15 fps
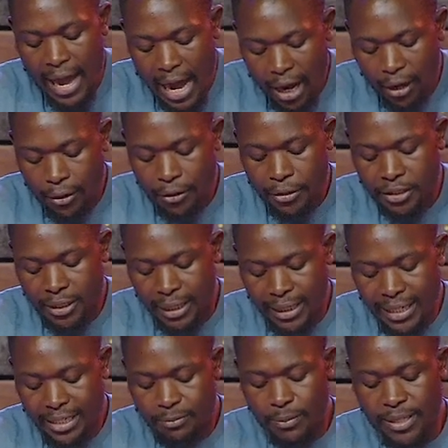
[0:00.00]
how
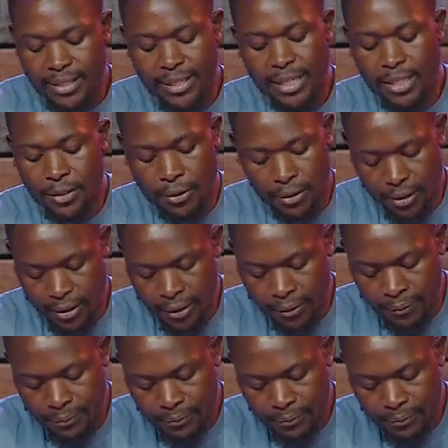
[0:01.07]
shall it be seasoned?